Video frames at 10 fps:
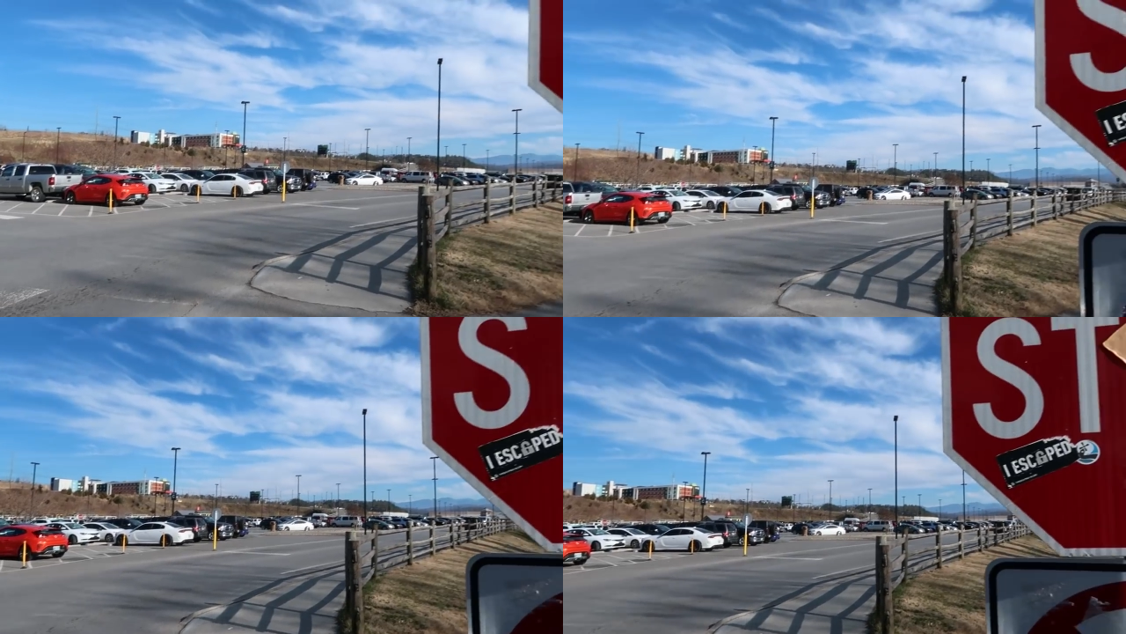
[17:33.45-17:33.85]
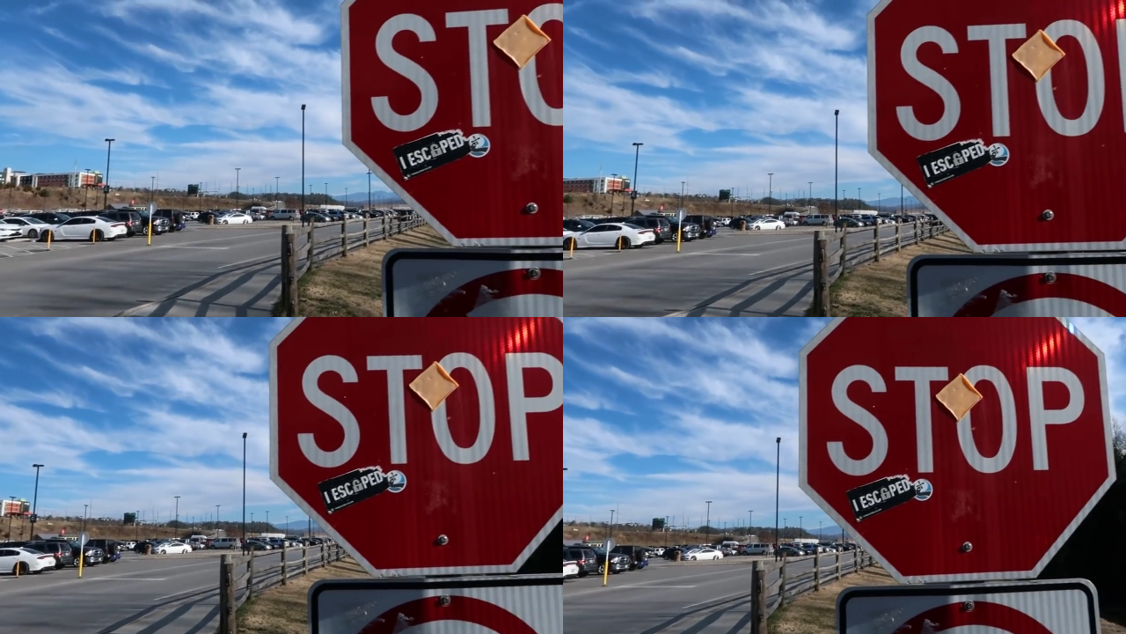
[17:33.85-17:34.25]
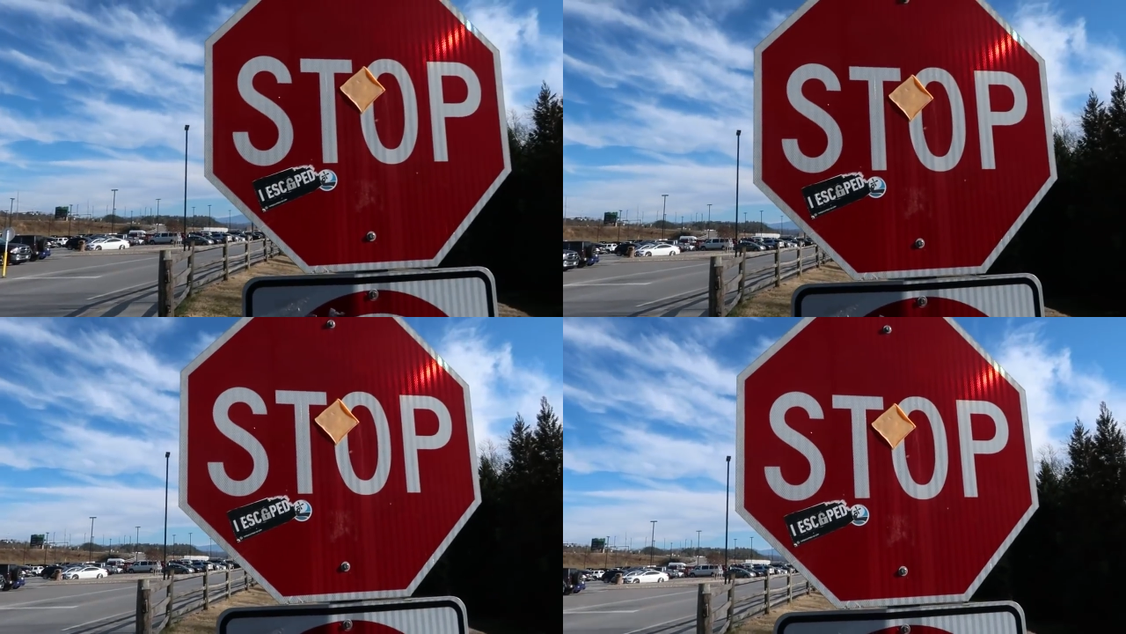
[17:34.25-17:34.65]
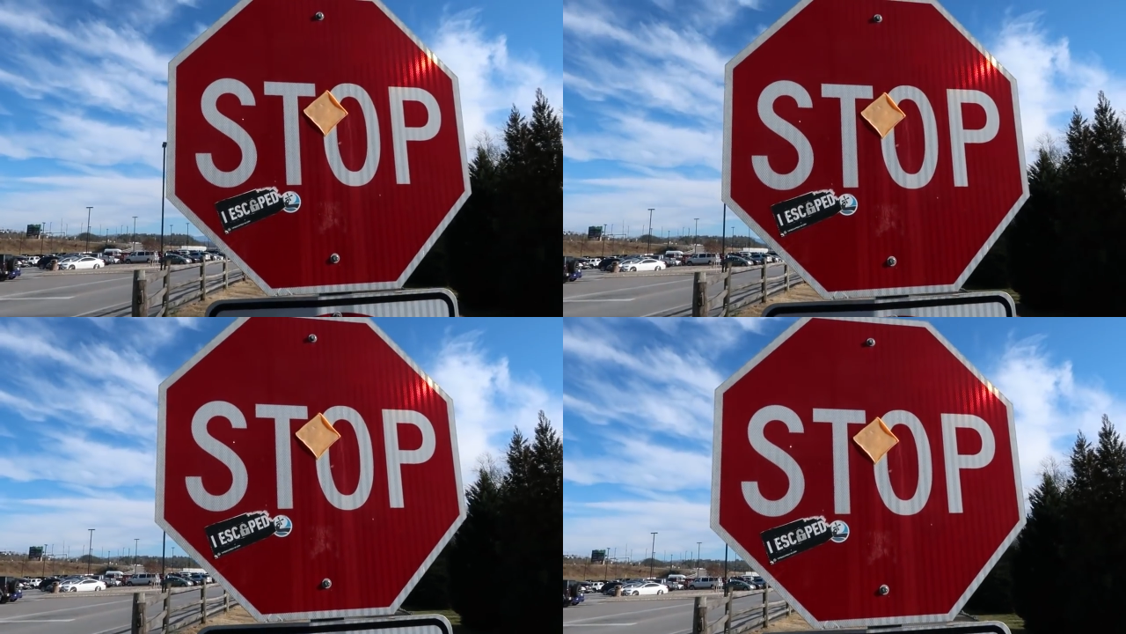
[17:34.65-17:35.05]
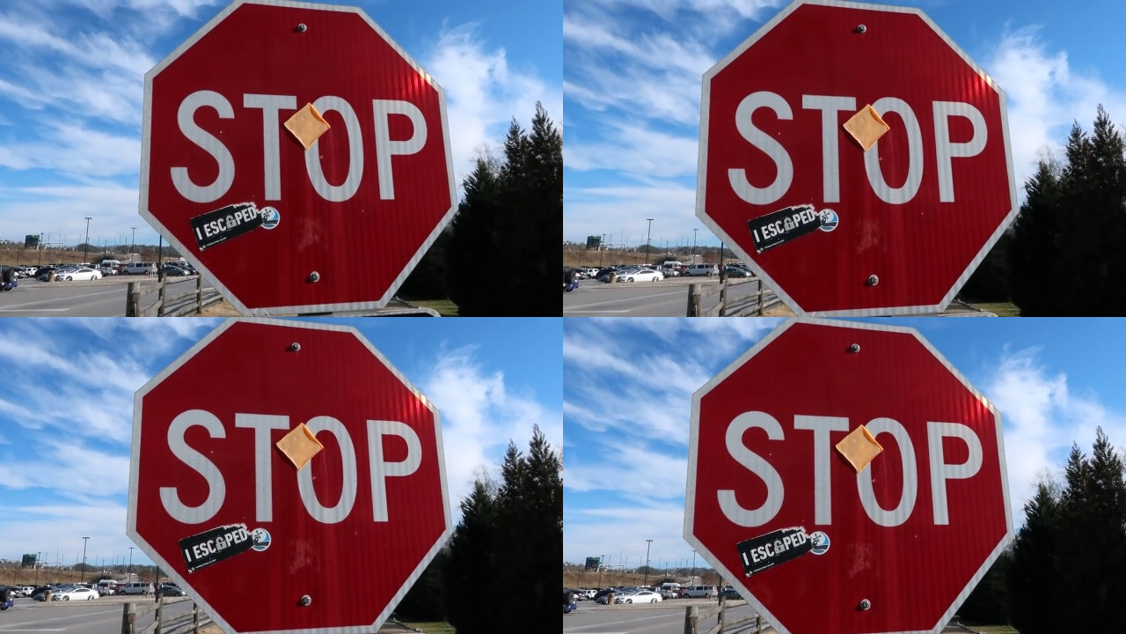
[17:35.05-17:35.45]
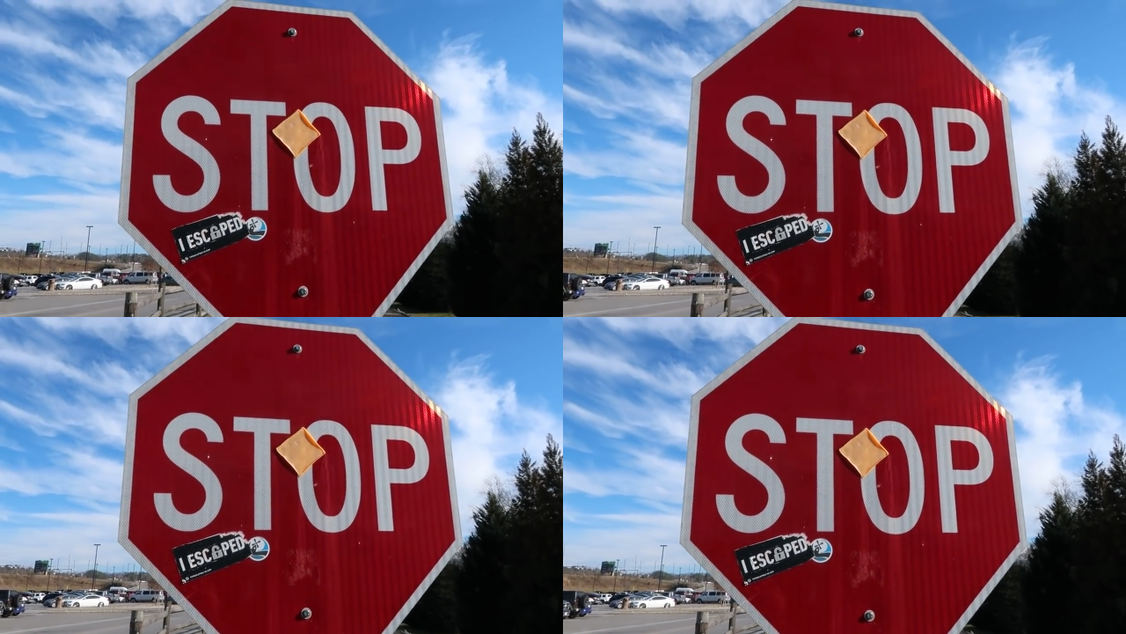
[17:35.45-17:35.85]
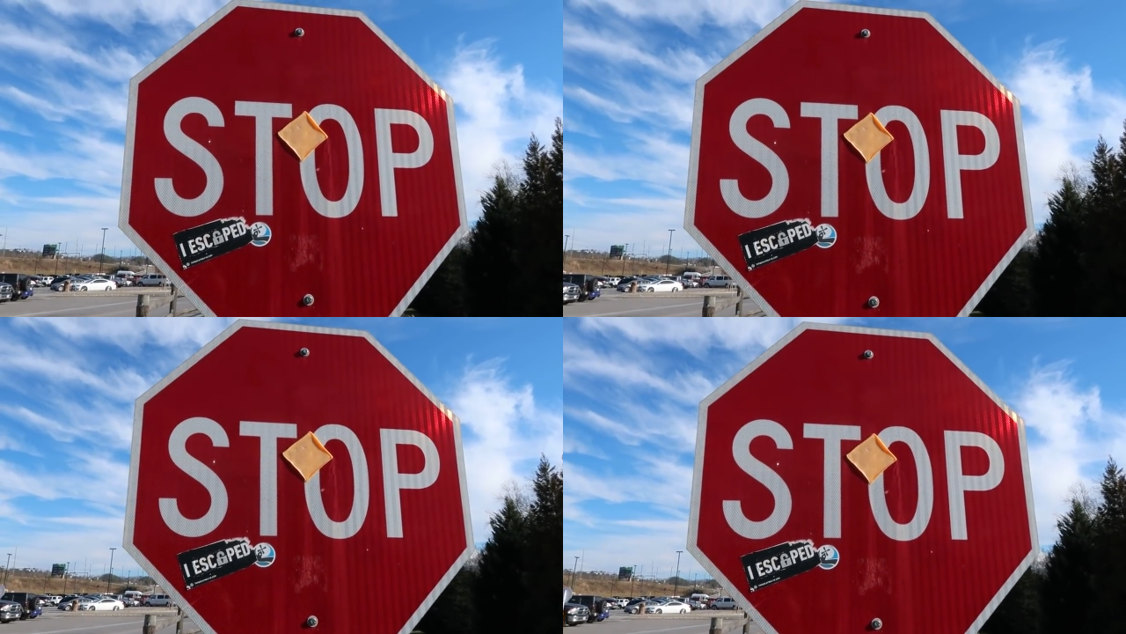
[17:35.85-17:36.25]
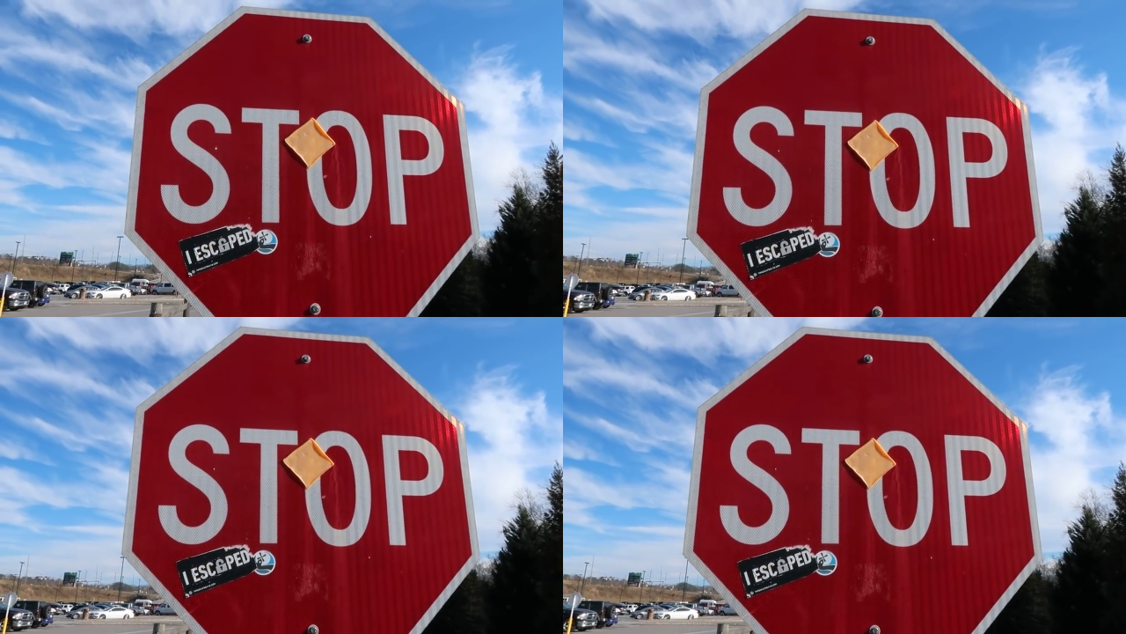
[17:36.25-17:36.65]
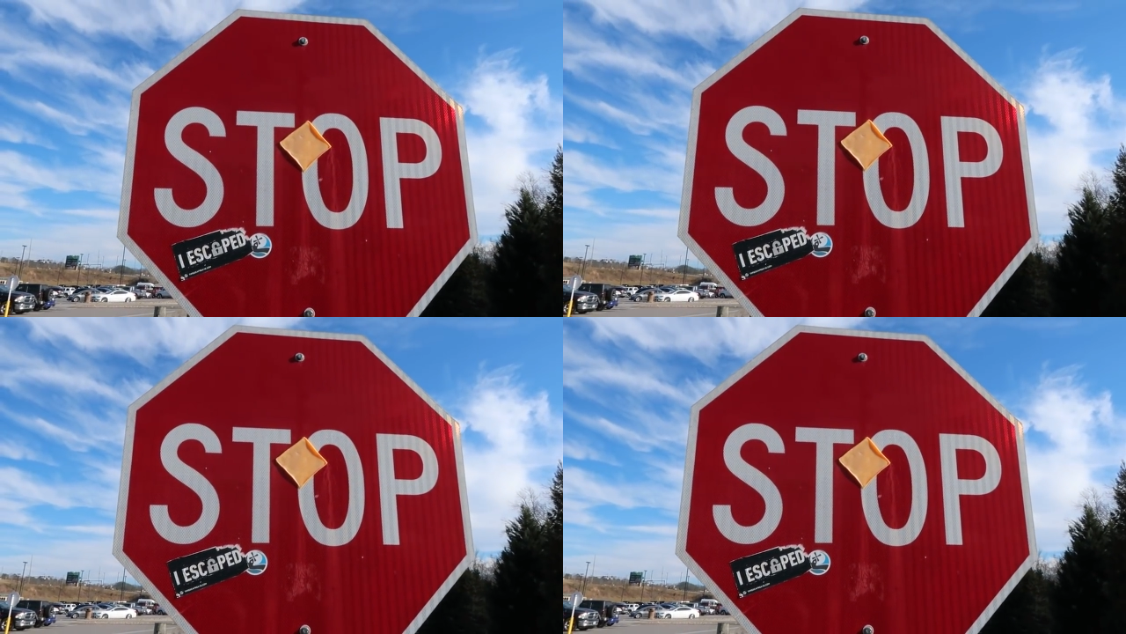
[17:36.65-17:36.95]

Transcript: Nobody's mouth can be seen.